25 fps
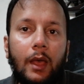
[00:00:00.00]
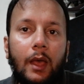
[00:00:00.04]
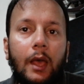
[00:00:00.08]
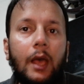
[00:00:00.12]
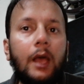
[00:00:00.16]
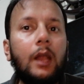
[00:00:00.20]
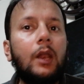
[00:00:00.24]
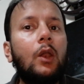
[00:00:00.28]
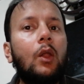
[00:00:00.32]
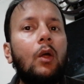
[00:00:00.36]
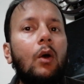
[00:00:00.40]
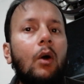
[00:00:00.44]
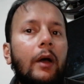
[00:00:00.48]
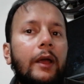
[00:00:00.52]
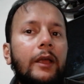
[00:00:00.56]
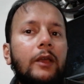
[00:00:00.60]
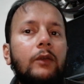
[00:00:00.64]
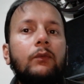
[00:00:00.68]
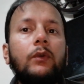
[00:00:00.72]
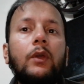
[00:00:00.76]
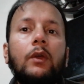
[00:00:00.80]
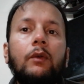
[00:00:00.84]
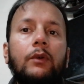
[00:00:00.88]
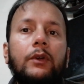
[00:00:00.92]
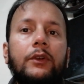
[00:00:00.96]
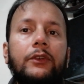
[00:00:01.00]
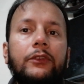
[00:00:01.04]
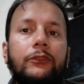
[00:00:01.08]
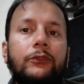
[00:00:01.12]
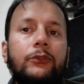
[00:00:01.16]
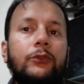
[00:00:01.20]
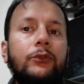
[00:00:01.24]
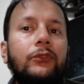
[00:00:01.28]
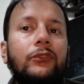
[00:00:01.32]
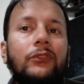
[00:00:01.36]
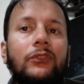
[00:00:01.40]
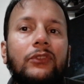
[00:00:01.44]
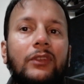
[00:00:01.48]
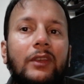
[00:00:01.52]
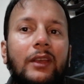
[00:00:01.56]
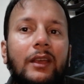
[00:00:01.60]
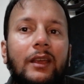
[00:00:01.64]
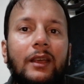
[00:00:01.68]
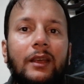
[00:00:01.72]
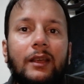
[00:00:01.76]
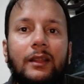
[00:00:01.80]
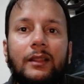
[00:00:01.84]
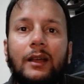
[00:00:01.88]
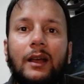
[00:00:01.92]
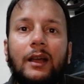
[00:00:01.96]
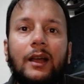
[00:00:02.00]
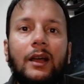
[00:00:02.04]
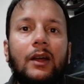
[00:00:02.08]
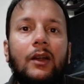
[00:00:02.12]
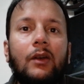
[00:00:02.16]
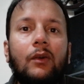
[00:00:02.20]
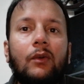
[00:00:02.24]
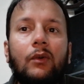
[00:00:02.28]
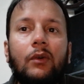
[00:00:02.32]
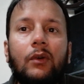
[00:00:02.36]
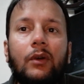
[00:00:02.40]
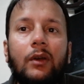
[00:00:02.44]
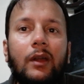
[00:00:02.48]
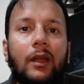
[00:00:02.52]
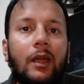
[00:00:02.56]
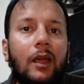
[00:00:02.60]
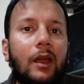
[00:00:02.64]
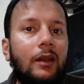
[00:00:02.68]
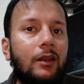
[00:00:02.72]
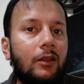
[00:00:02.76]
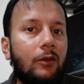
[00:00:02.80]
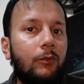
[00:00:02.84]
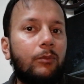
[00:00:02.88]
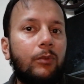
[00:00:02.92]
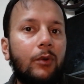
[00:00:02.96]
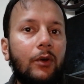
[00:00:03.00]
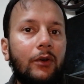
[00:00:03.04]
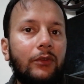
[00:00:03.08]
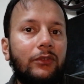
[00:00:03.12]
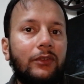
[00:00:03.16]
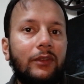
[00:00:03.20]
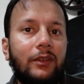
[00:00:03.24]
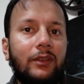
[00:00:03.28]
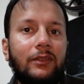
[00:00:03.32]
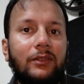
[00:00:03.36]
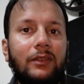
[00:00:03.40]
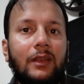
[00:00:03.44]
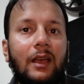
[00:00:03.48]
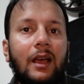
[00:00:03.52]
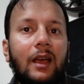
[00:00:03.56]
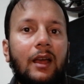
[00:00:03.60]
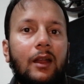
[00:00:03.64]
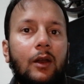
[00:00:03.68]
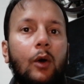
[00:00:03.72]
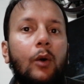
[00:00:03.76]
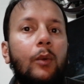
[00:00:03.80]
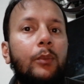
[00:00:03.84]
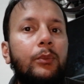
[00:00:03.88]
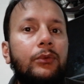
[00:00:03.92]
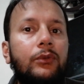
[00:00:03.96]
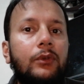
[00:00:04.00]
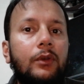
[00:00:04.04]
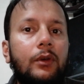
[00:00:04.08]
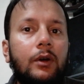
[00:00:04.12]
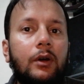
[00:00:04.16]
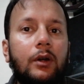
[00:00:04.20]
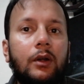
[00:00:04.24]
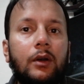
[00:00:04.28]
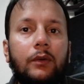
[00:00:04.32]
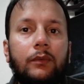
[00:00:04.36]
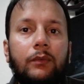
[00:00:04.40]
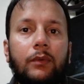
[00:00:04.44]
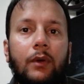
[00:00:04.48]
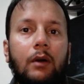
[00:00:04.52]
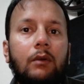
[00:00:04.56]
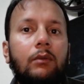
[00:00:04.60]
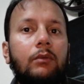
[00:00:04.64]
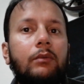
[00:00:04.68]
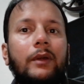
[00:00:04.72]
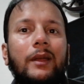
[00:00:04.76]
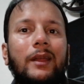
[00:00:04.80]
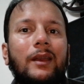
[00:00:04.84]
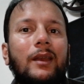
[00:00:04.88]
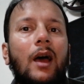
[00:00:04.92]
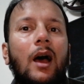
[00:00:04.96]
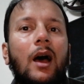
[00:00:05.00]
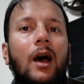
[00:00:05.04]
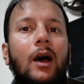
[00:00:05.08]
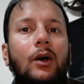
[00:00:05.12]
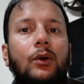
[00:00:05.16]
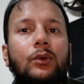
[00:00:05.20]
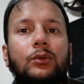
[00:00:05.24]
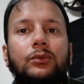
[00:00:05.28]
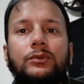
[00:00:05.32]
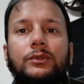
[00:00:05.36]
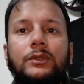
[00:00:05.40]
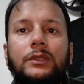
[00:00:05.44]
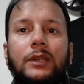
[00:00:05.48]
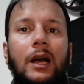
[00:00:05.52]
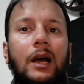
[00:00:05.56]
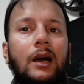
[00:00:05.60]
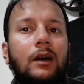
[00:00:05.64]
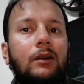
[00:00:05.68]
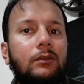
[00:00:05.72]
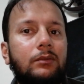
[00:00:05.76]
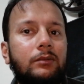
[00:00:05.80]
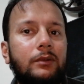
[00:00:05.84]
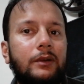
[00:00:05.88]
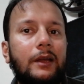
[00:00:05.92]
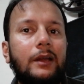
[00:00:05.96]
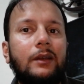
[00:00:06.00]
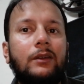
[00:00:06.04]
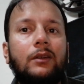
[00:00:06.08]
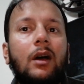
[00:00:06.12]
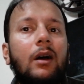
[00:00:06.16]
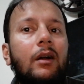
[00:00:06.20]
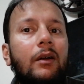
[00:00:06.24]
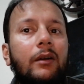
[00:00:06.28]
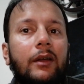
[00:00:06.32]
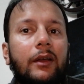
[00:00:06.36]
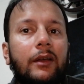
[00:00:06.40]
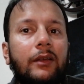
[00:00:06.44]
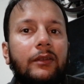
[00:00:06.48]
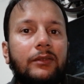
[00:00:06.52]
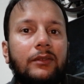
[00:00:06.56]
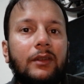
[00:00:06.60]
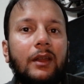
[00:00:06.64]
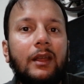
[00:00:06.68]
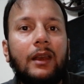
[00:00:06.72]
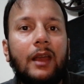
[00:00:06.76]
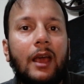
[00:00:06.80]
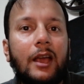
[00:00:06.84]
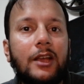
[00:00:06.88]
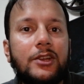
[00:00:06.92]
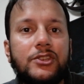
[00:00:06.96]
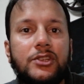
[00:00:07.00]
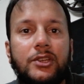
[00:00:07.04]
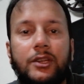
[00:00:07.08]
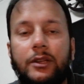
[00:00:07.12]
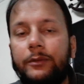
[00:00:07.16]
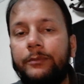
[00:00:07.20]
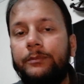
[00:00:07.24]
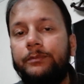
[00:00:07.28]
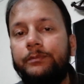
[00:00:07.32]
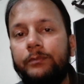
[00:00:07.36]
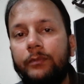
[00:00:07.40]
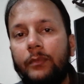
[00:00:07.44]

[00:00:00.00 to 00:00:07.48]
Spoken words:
allowing viewers to see the creative process and observe renowned guitarists in action.